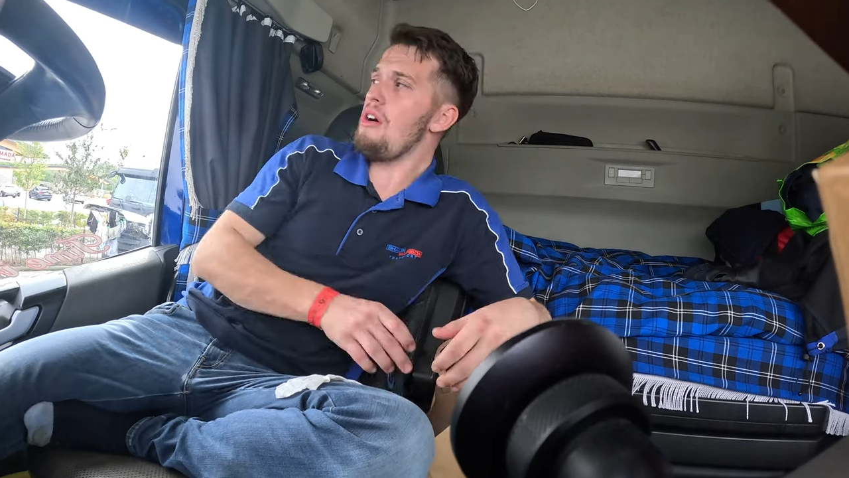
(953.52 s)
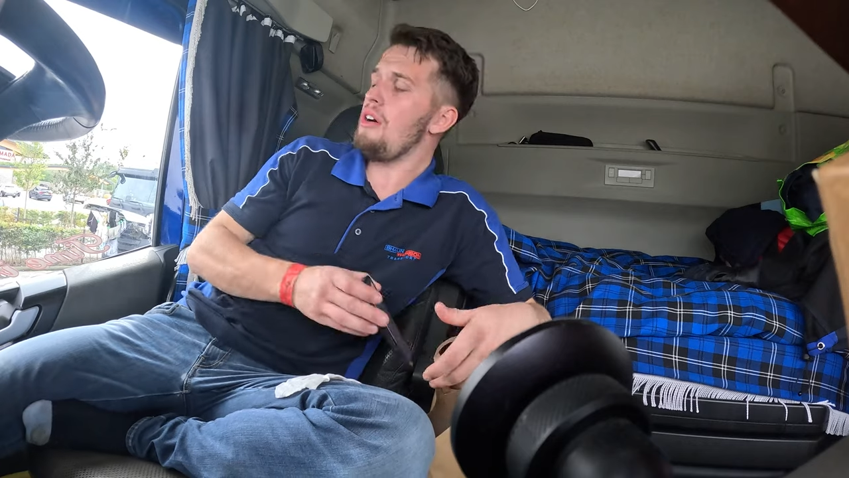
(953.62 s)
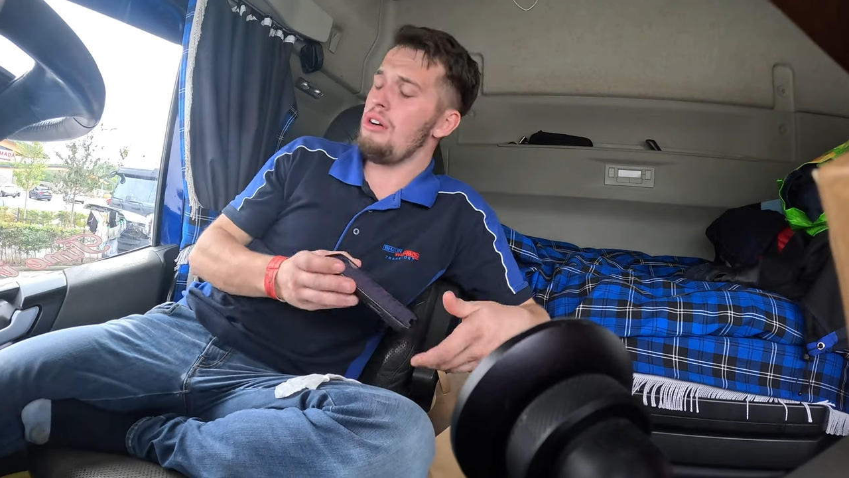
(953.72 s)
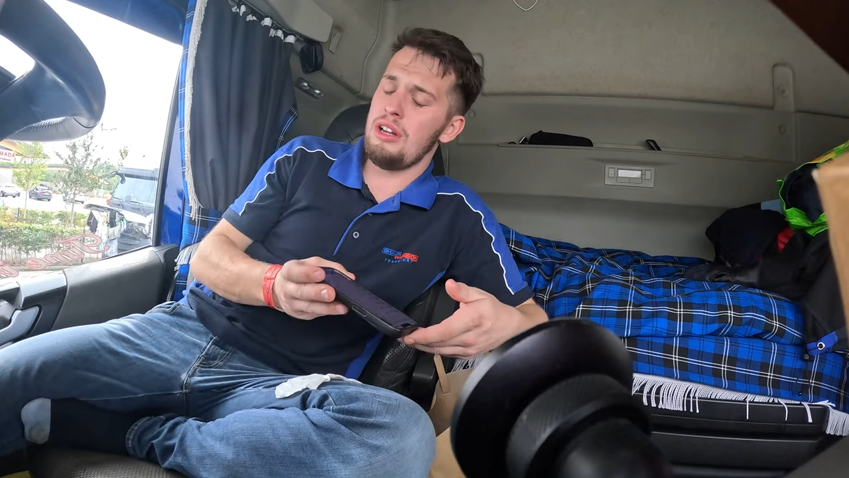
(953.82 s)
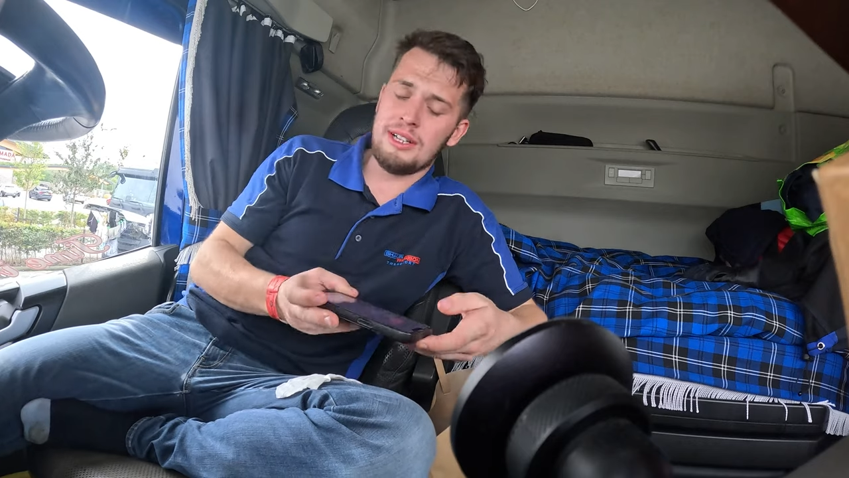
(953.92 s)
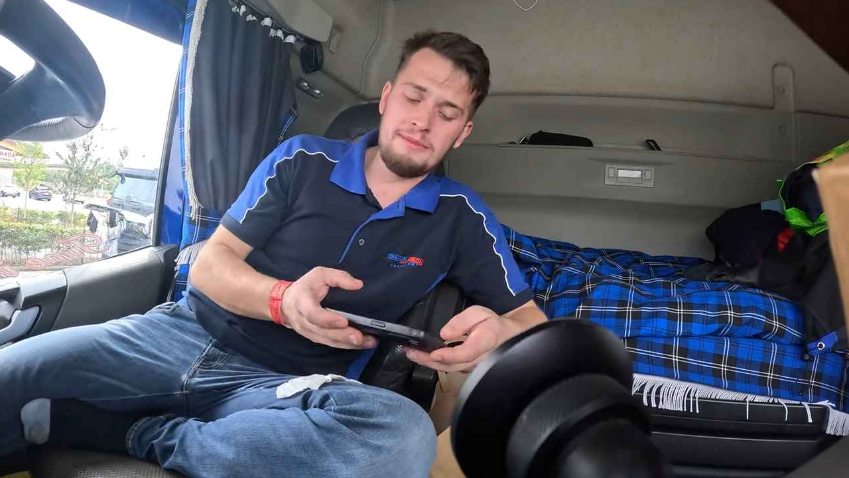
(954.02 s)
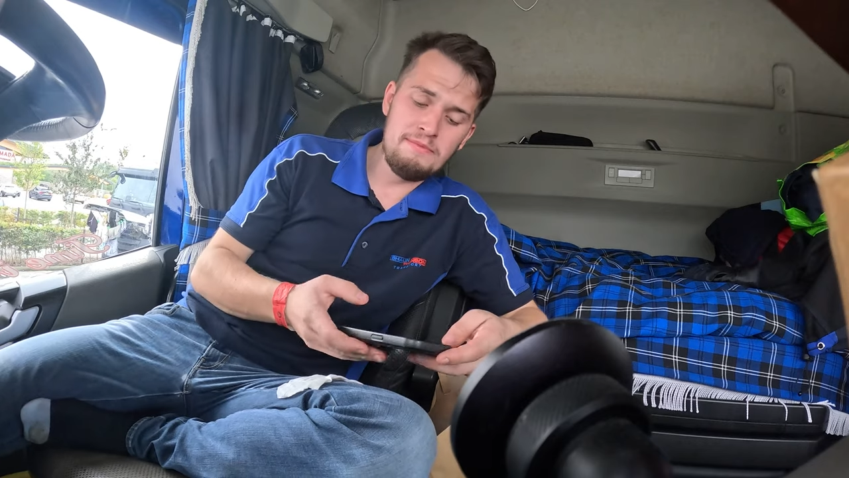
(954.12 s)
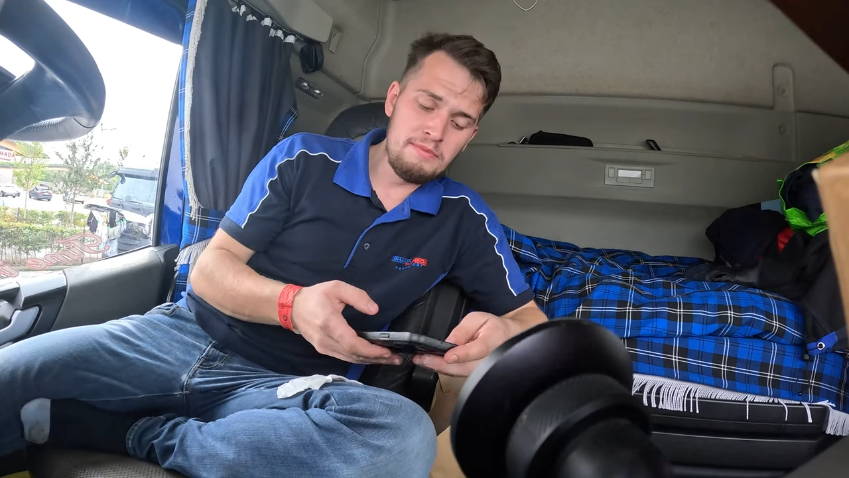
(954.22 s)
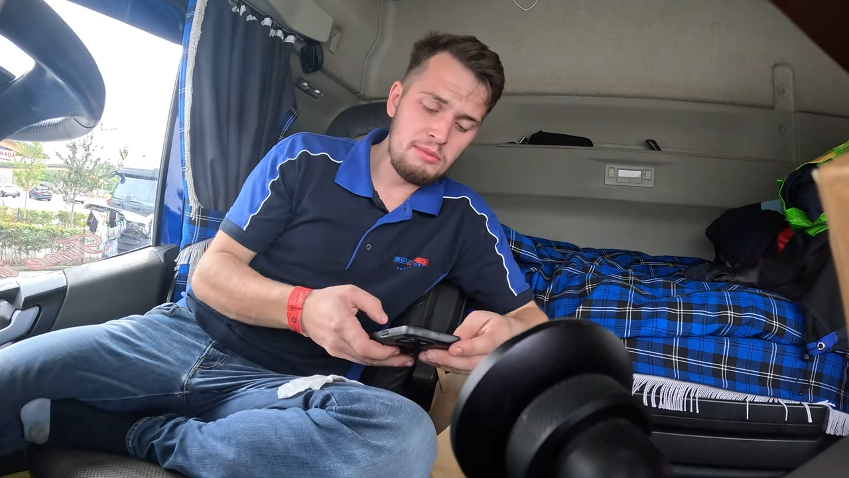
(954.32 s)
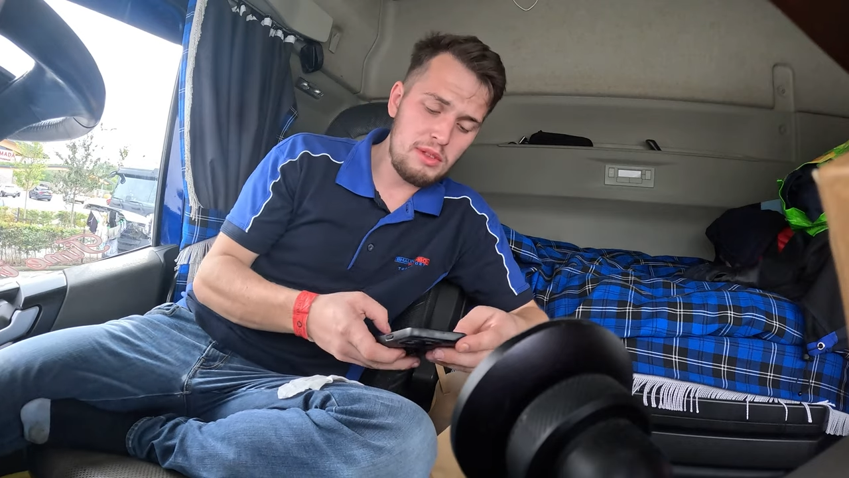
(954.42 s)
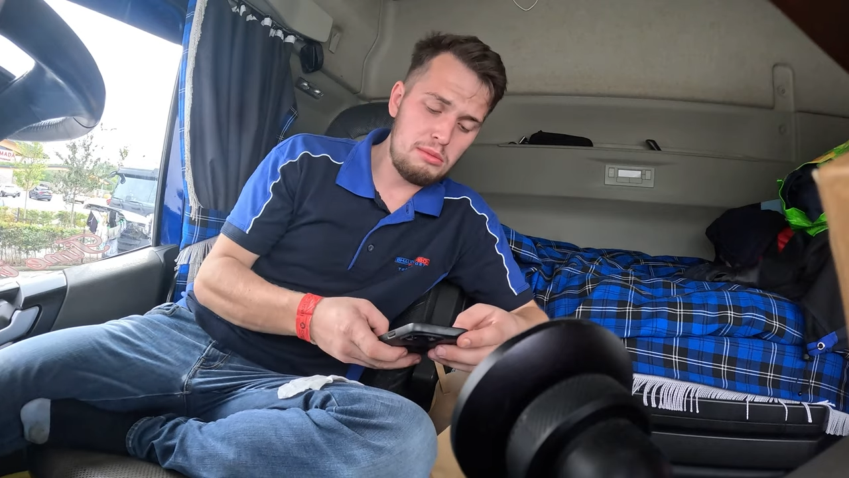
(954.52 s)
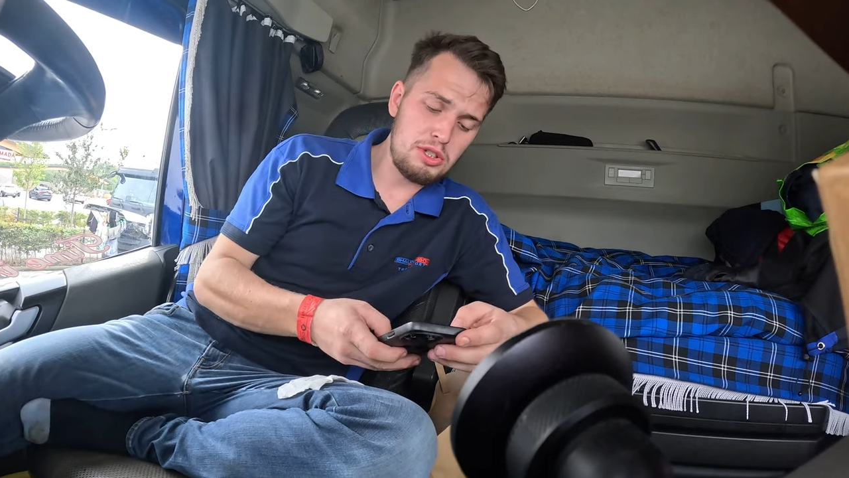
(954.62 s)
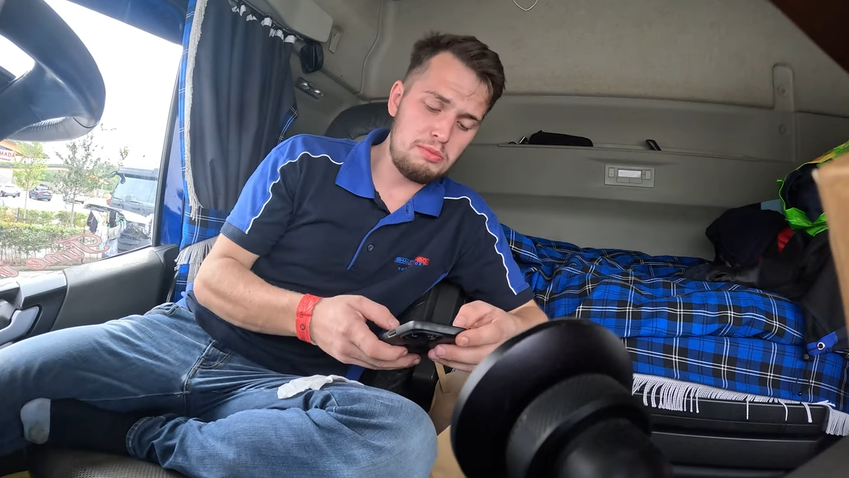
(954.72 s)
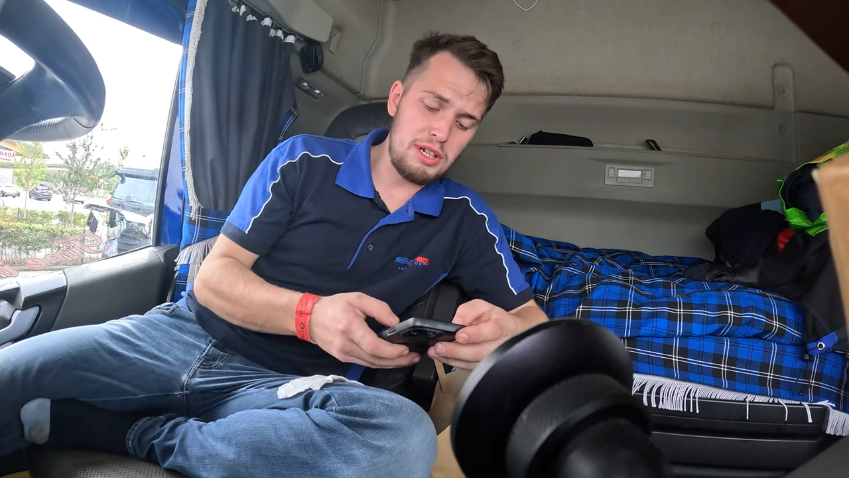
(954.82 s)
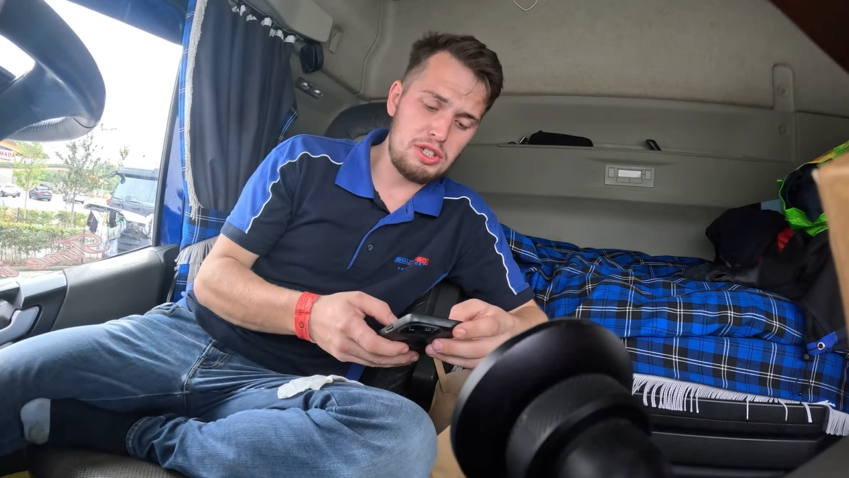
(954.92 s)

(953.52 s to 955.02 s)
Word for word: I'm just making